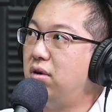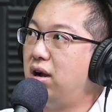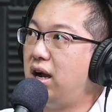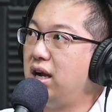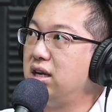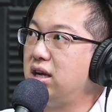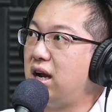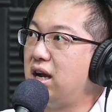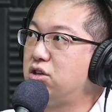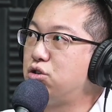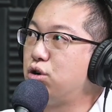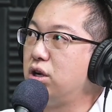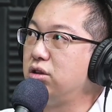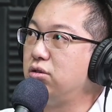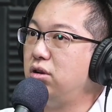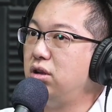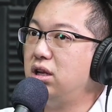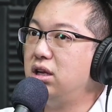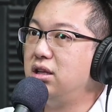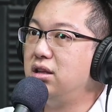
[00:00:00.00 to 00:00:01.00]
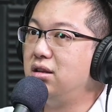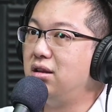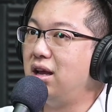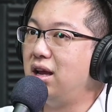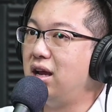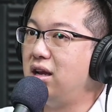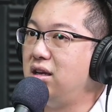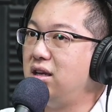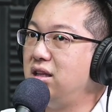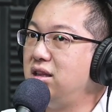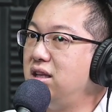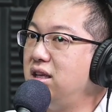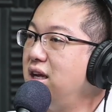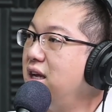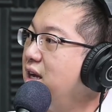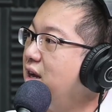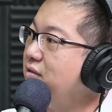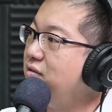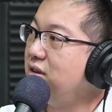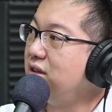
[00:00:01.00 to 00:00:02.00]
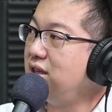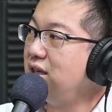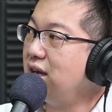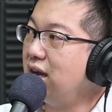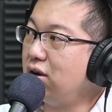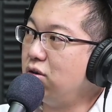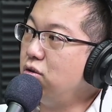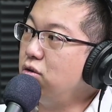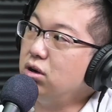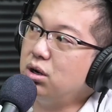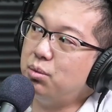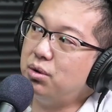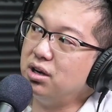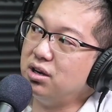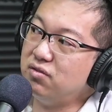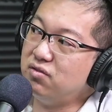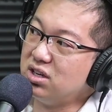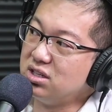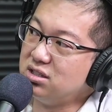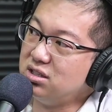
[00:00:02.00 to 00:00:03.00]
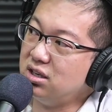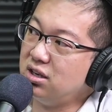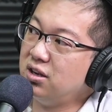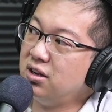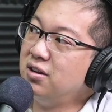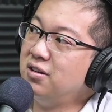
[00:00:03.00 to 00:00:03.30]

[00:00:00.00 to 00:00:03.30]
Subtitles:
I tried to learn anything and everything I could about investing.